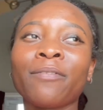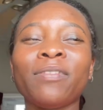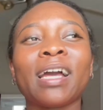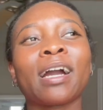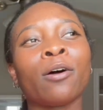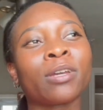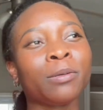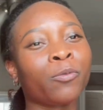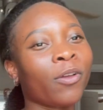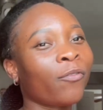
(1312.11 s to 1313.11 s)
I feel like I'll
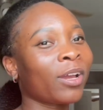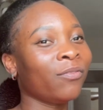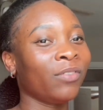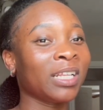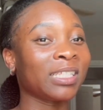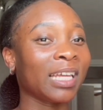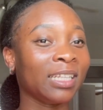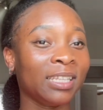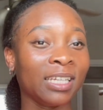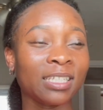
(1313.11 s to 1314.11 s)
keep going for events
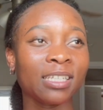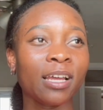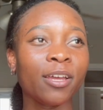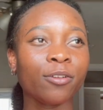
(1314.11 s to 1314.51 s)
like this,